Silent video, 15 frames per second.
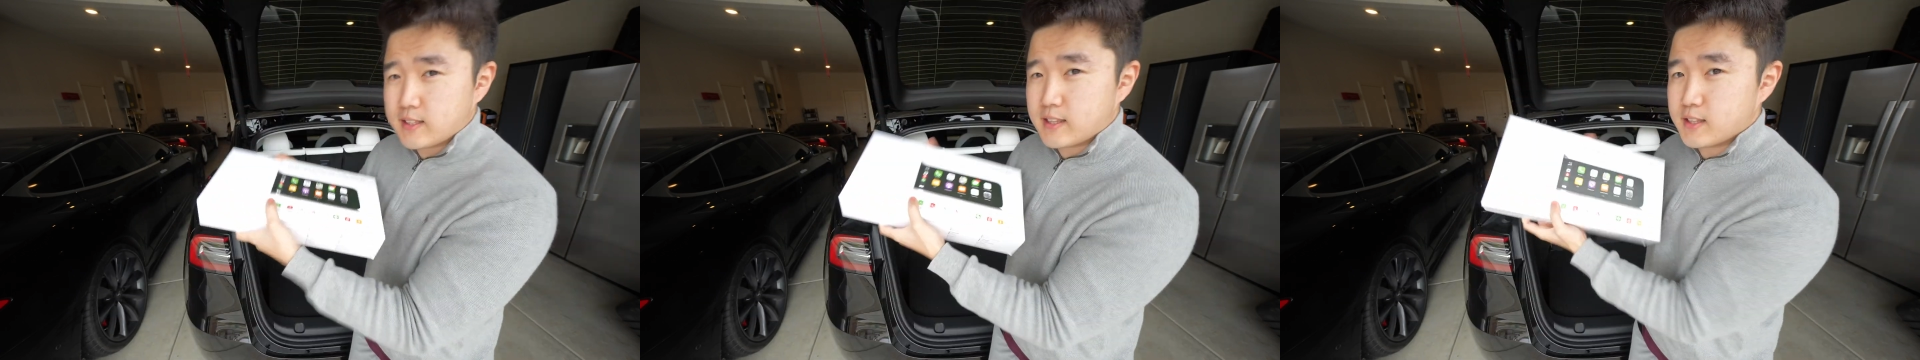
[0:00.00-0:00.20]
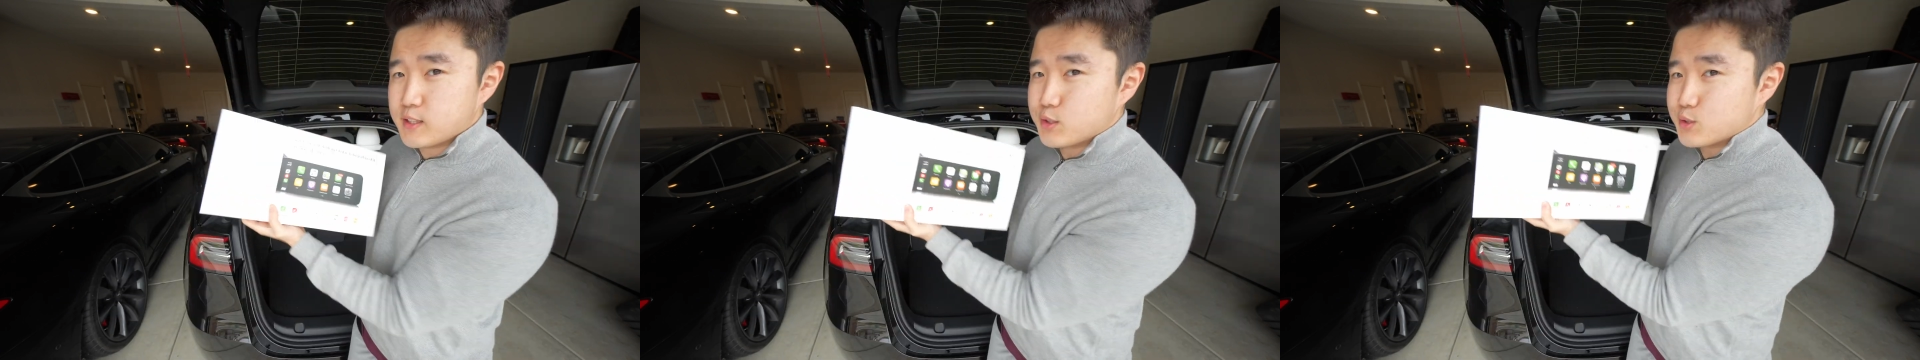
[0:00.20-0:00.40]

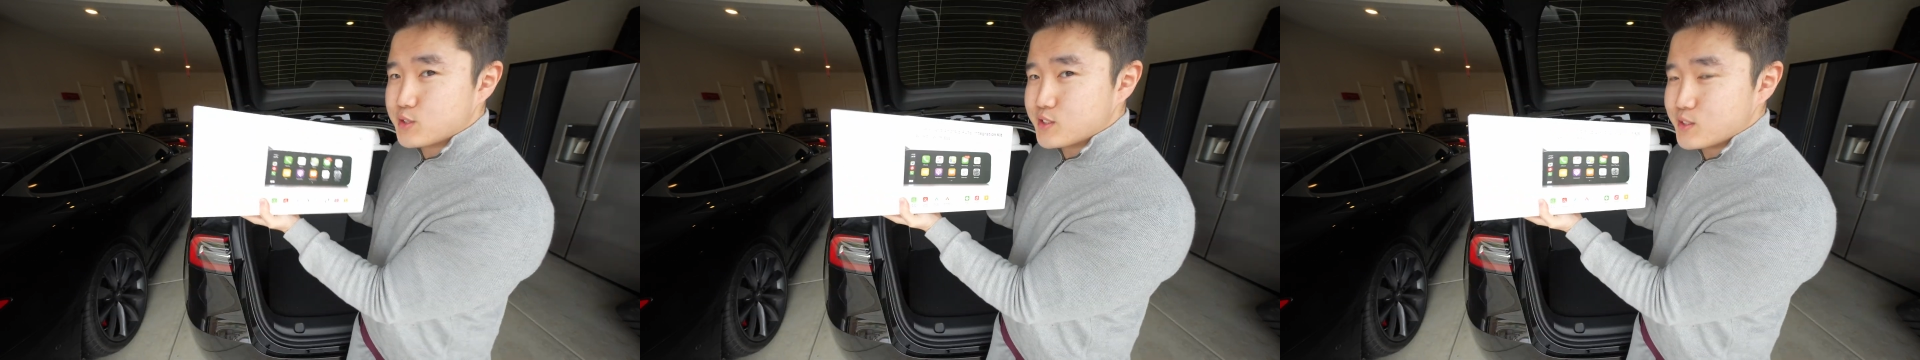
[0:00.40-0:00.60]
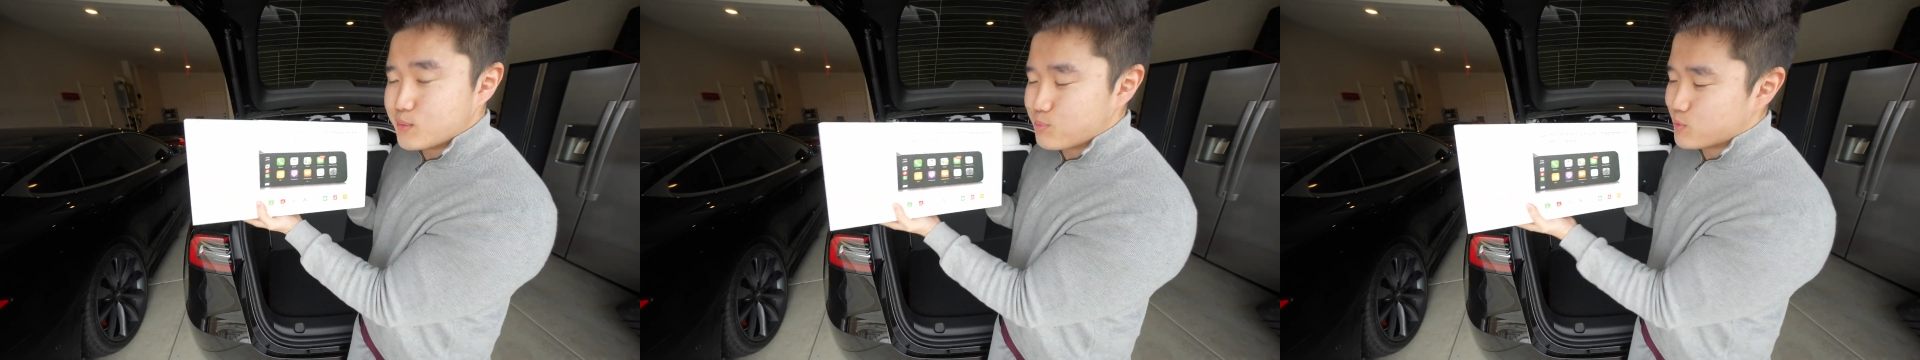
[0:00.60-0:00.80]
A little
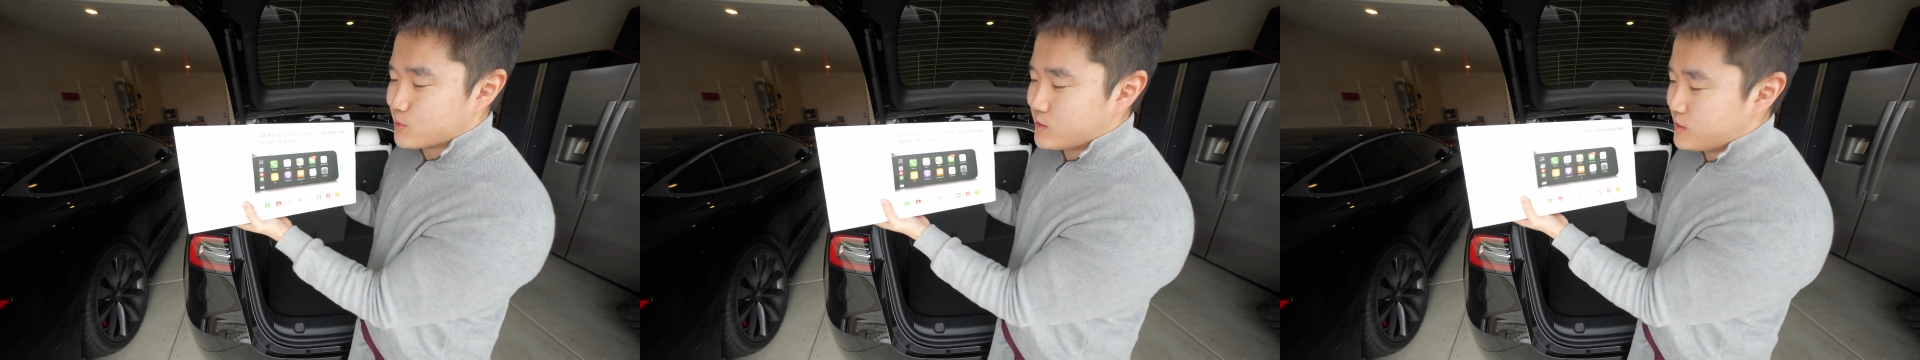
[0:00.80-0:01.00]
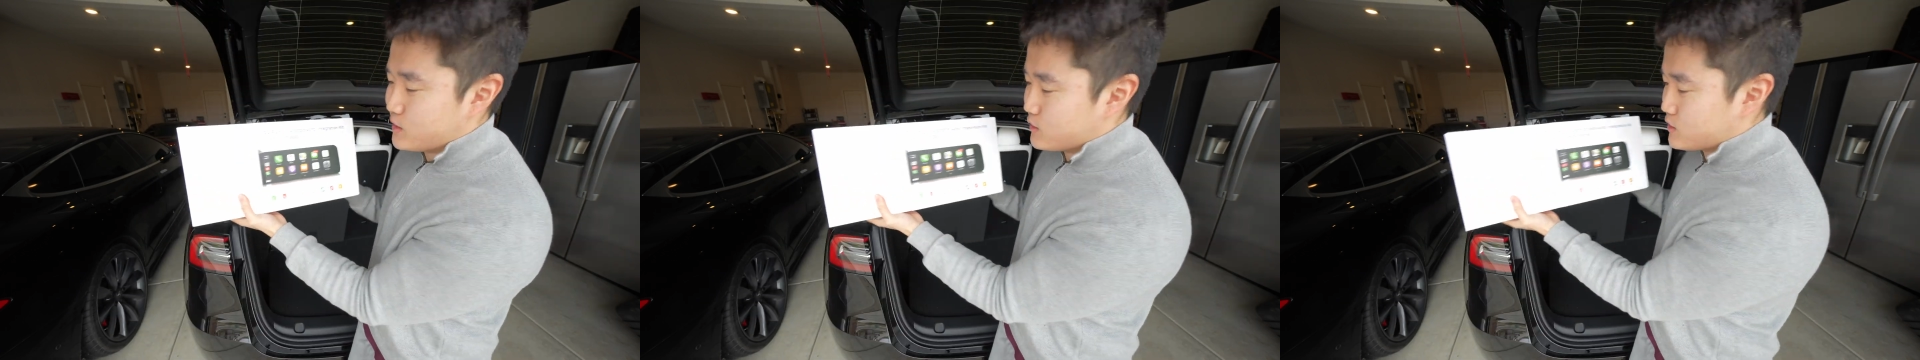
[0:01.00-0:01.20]
slippery,
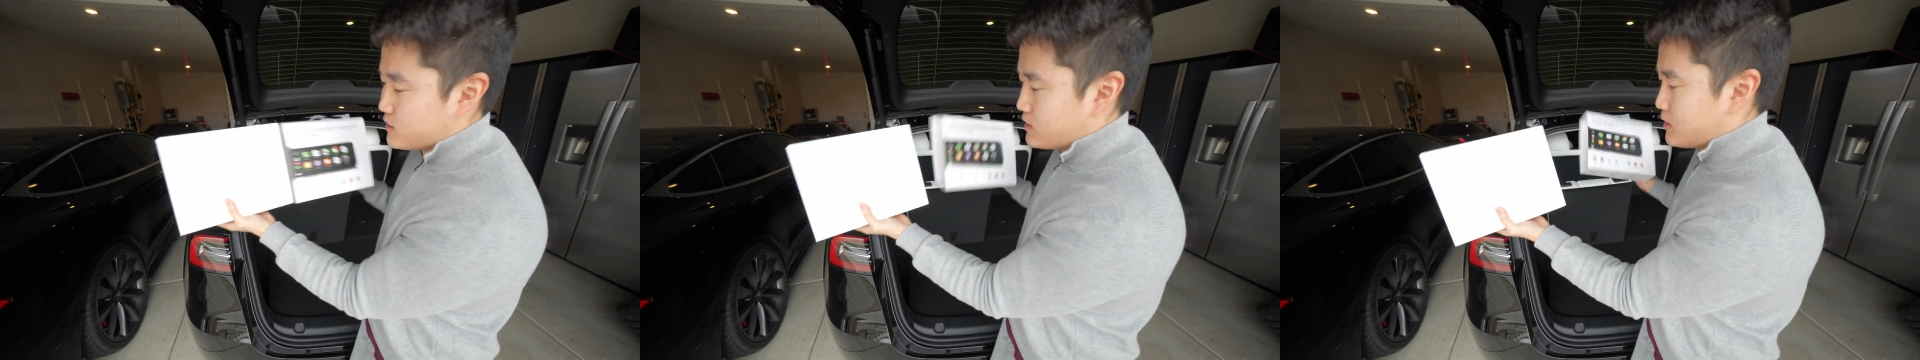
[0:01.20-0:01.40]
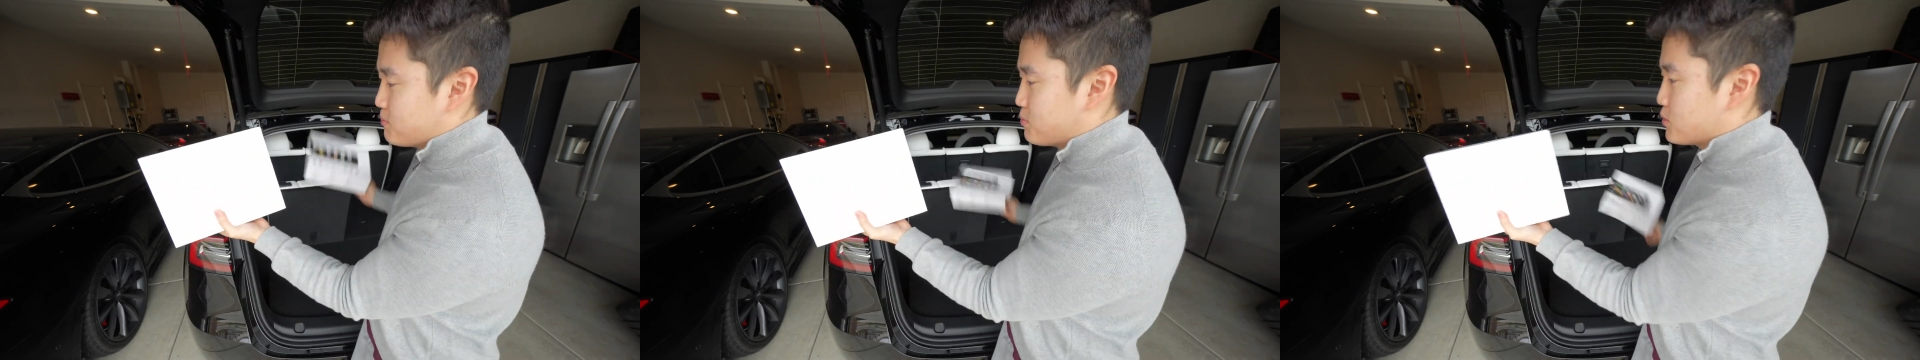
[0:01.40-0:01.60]

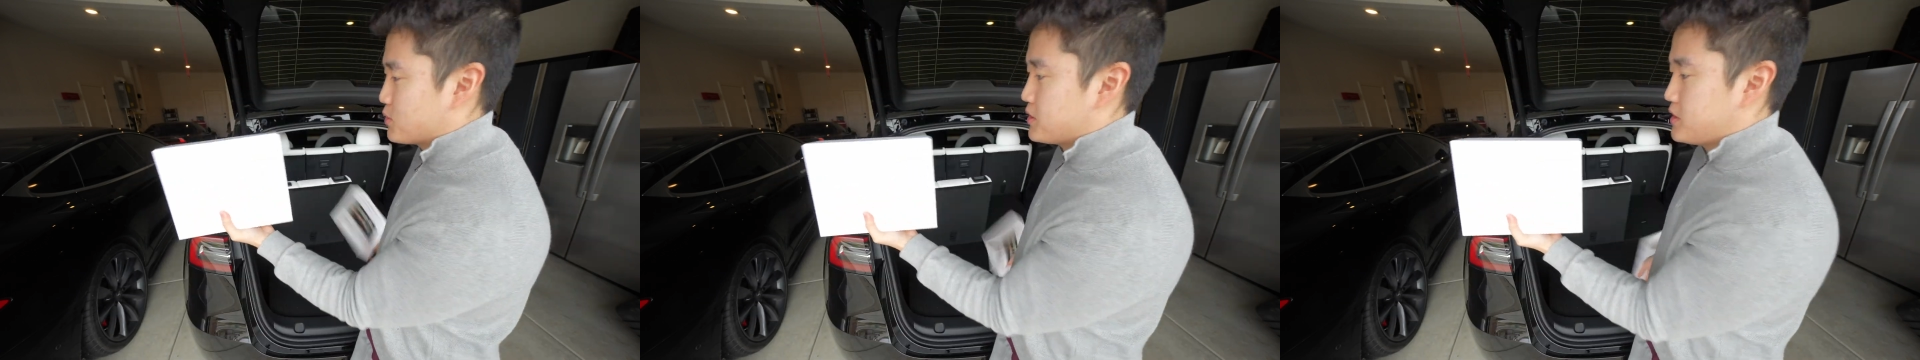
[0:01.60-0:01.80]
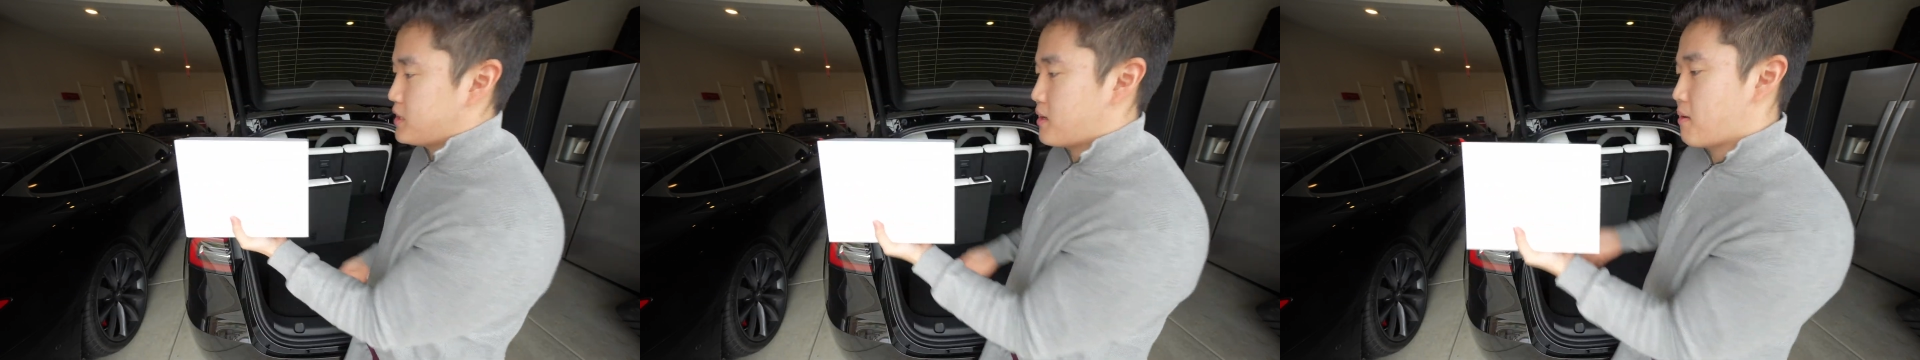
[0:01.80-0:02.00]

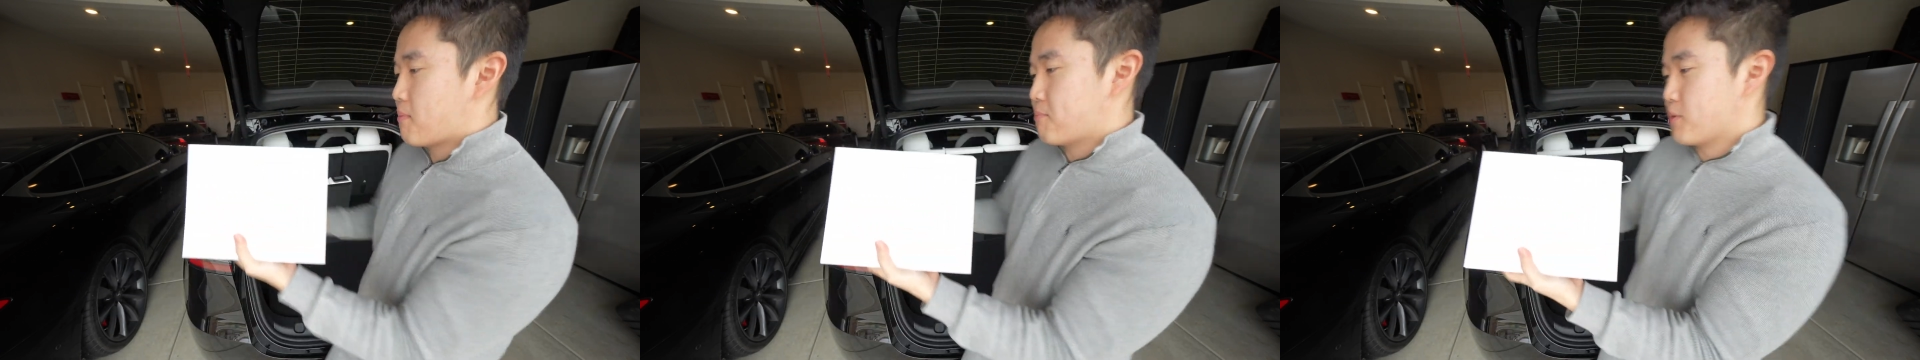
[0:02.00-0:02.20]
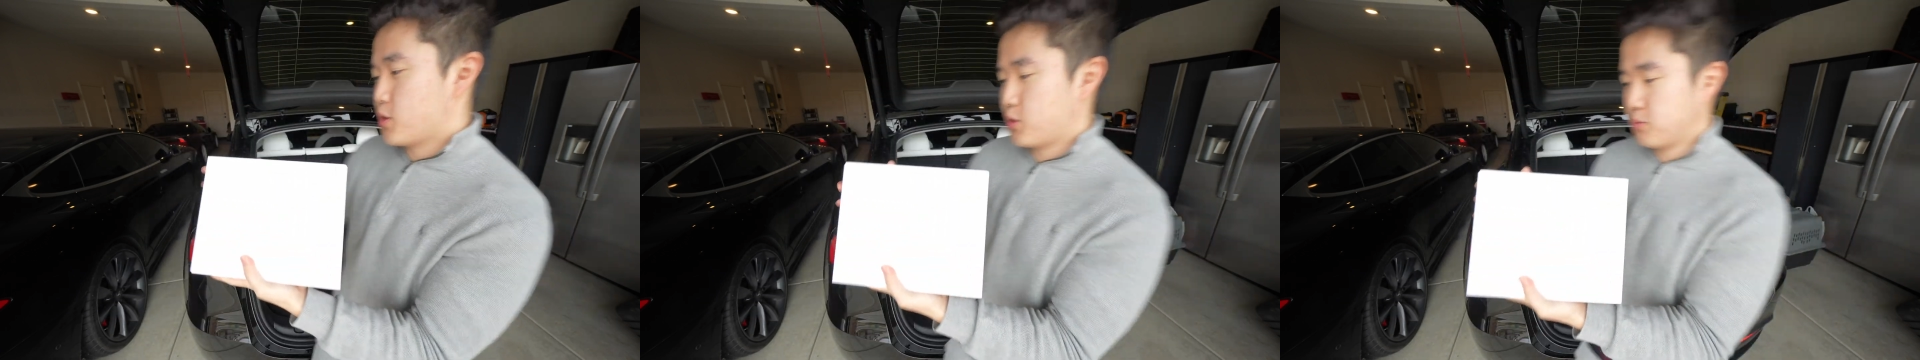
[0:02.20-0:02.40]

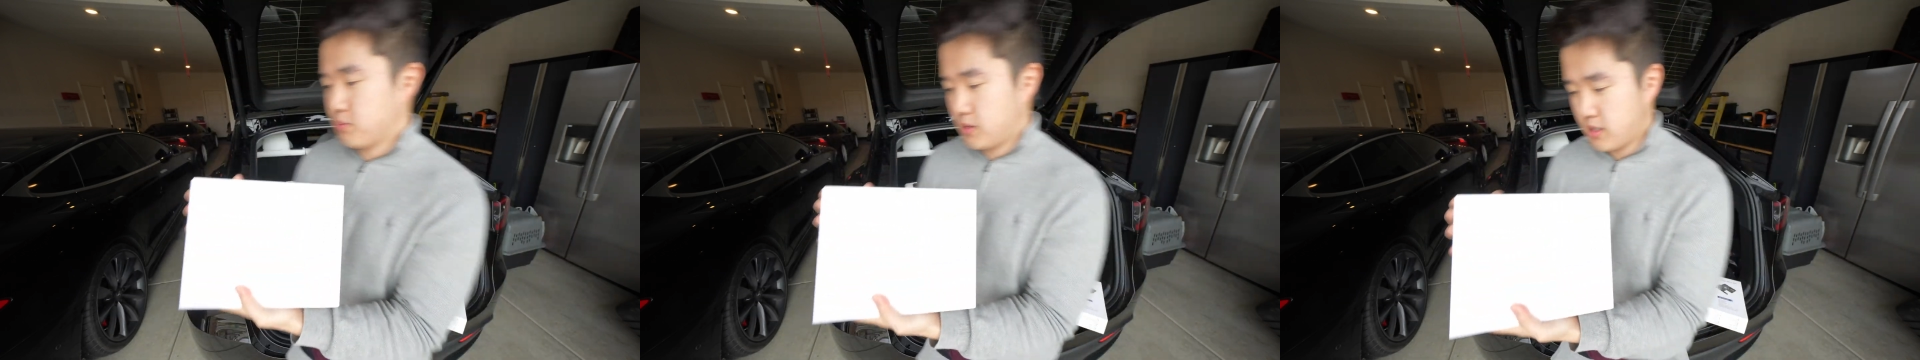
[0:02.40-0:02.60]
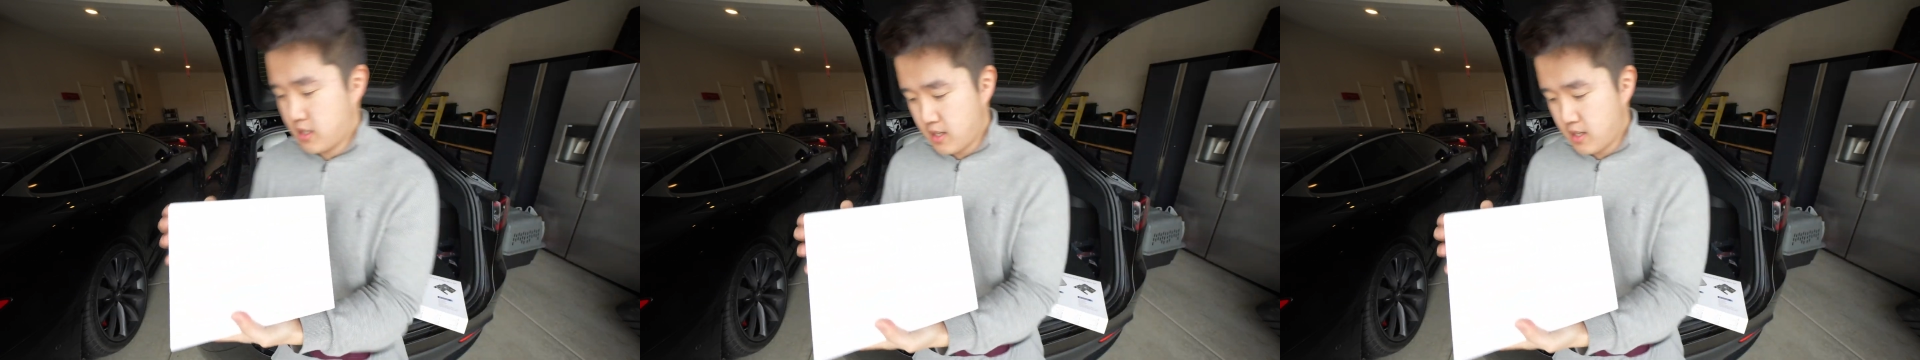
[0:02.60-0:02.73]
boom.